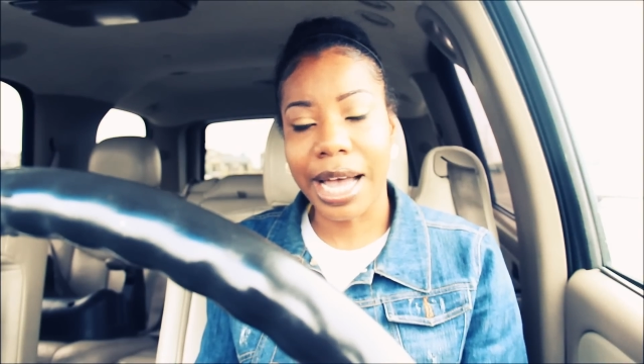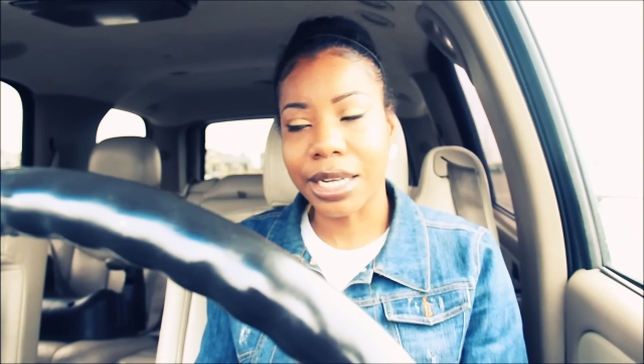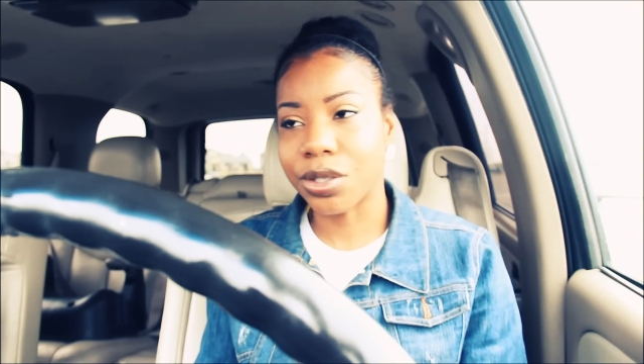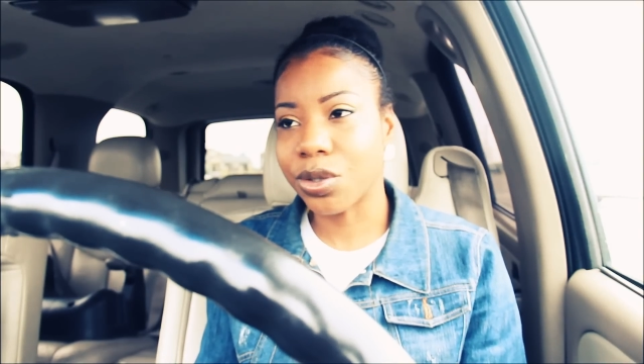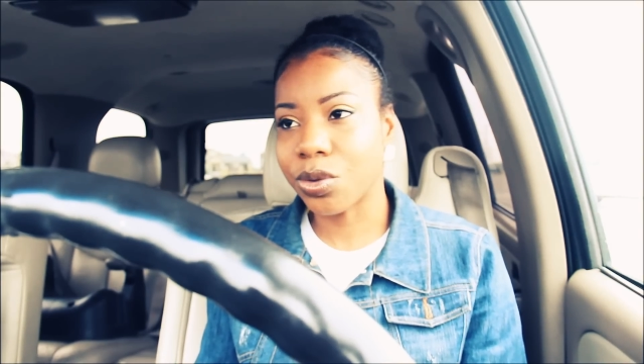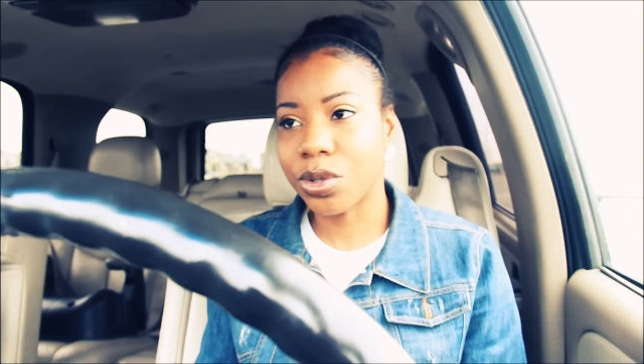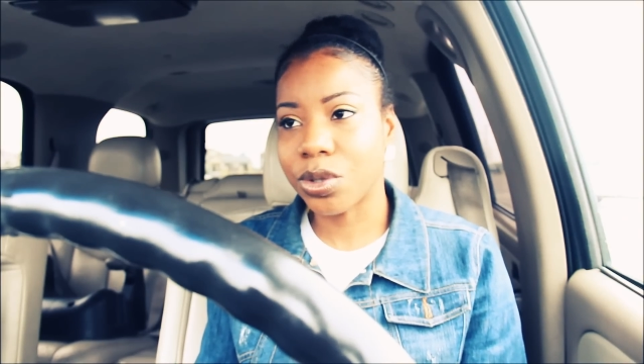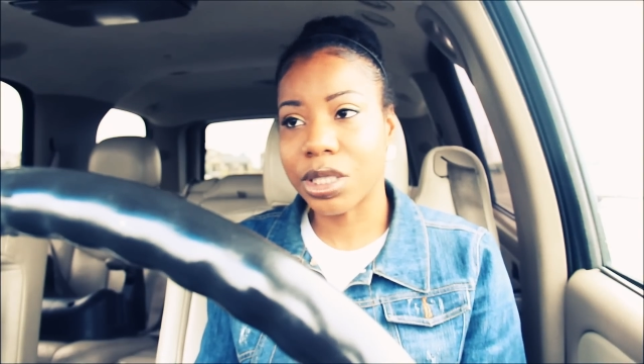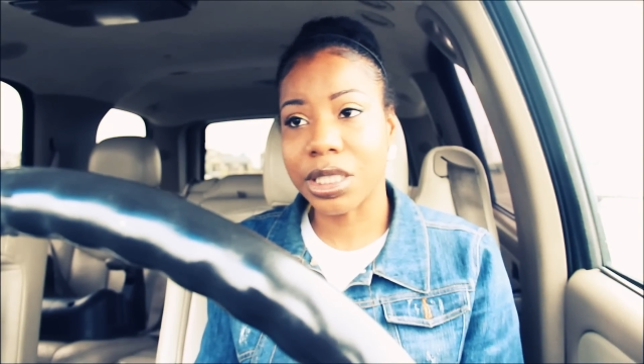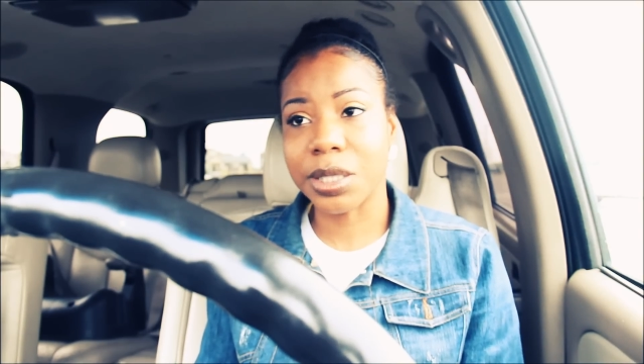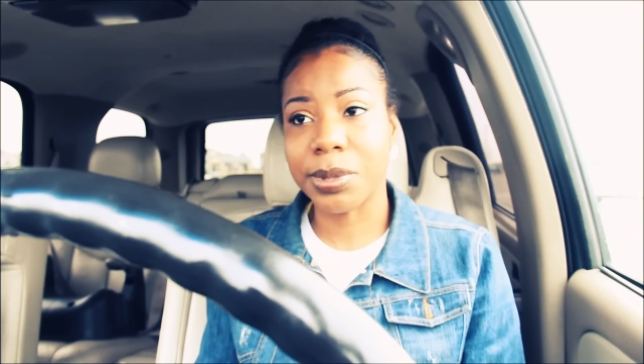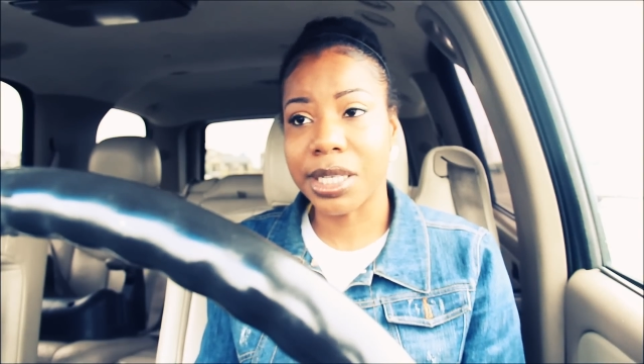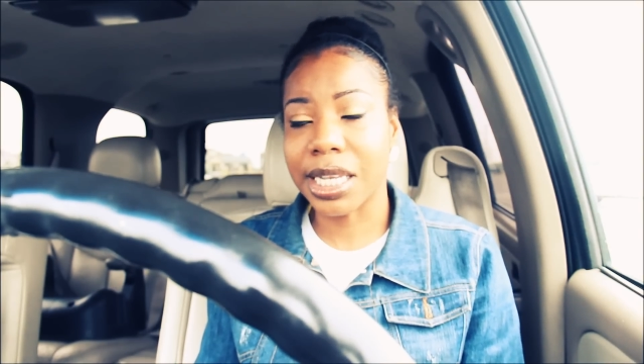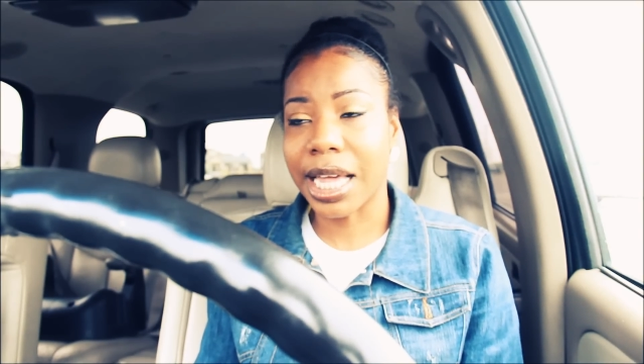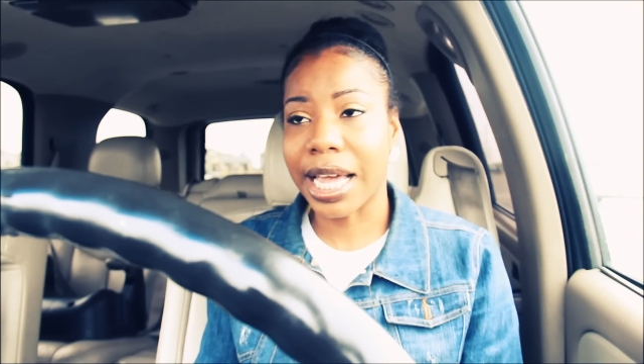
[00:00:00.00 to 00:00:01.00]
I do
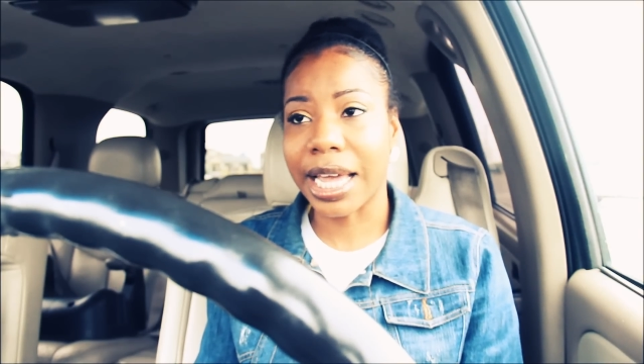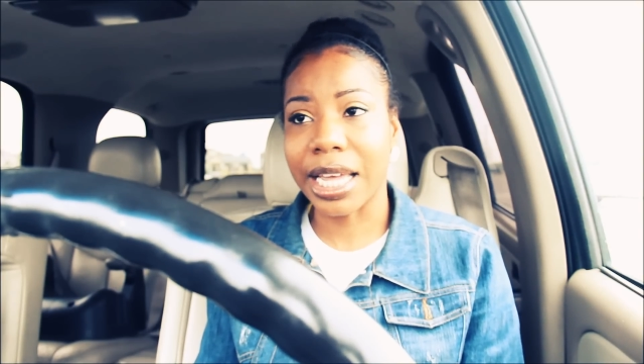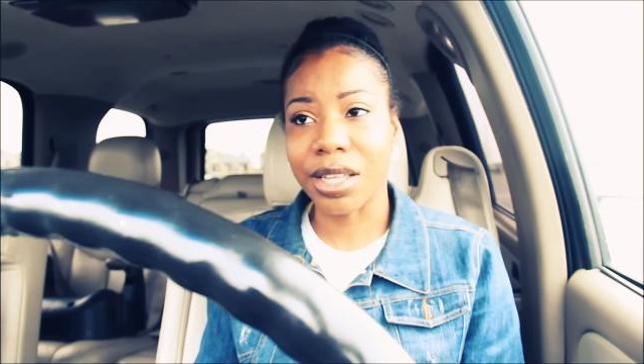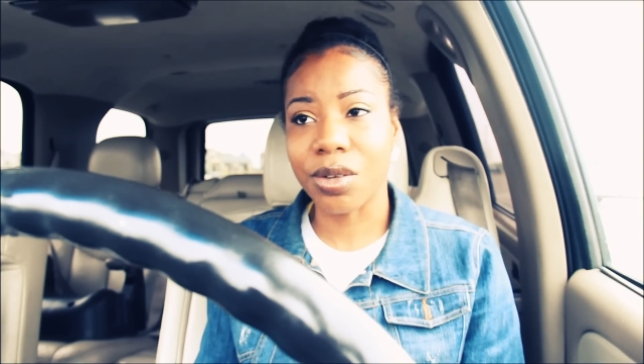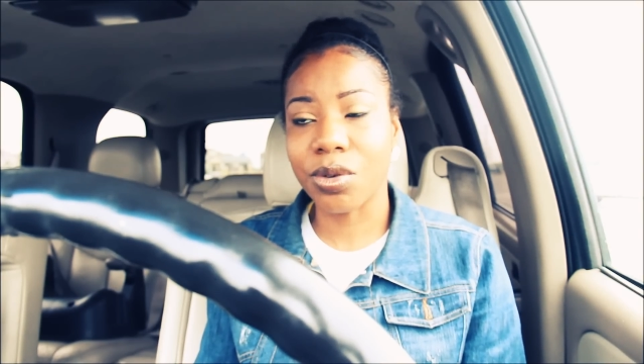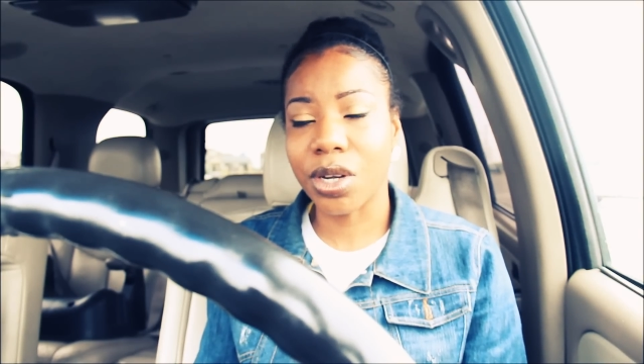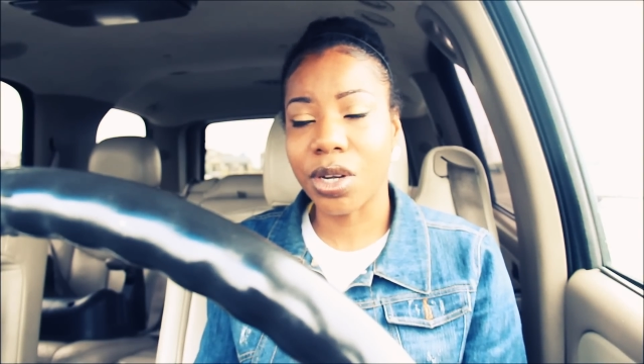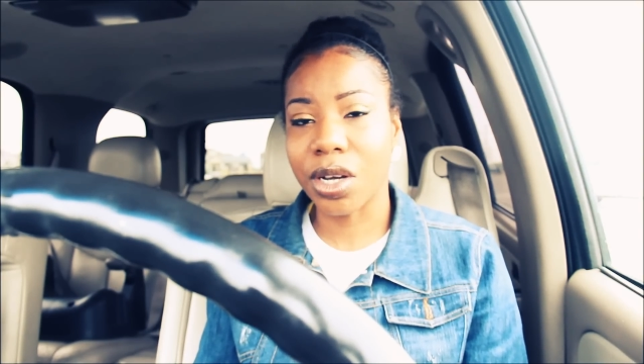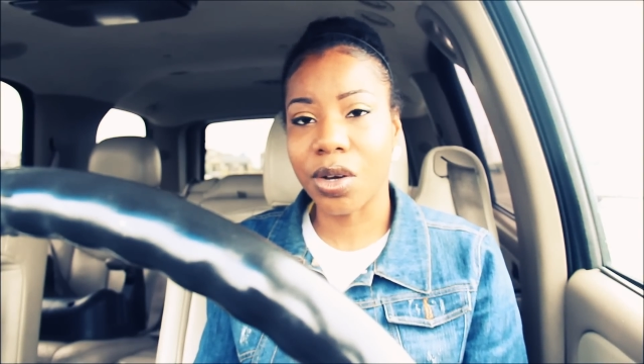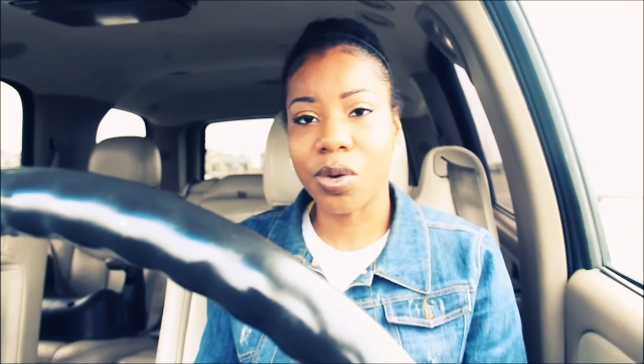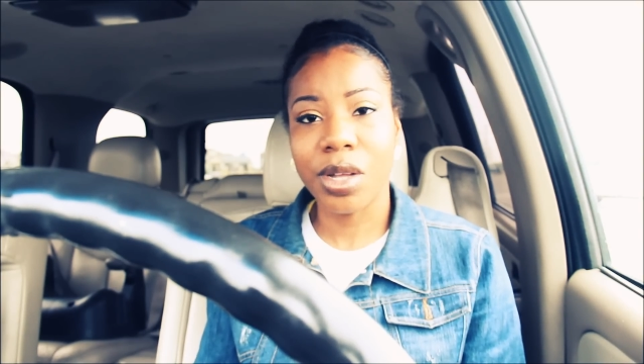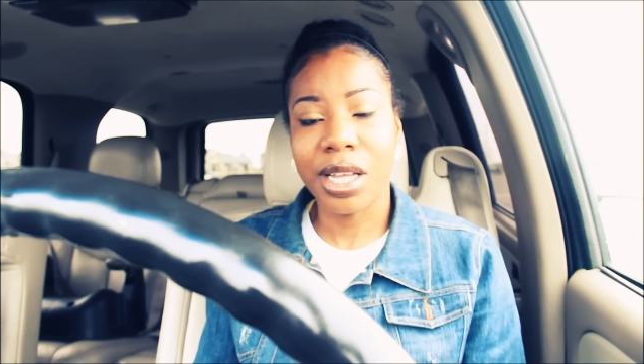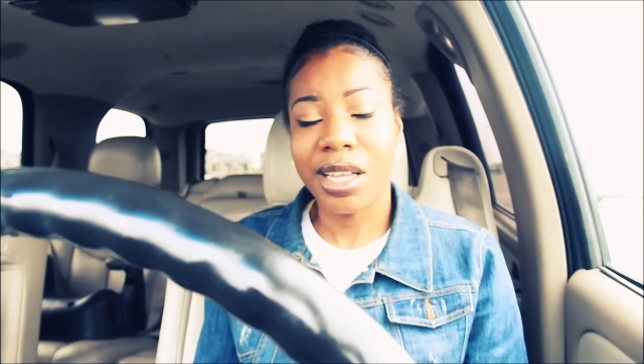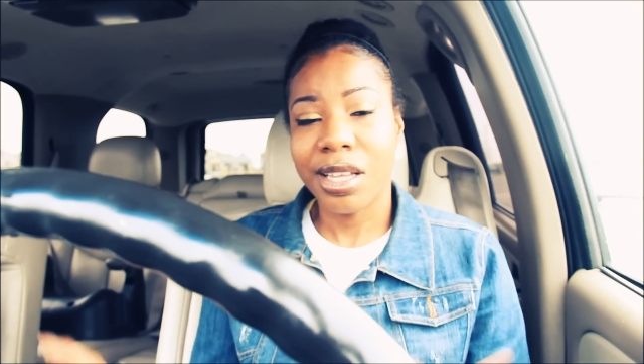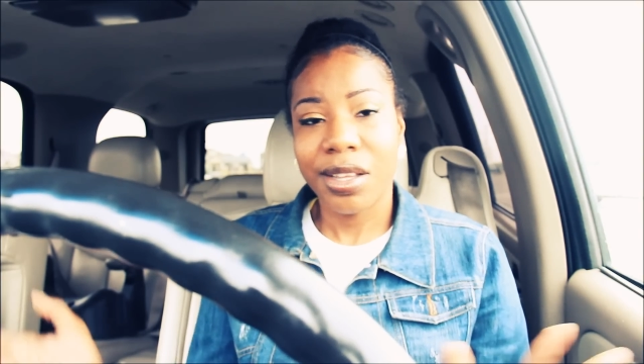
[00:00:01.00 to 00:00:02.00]
just be like, you know,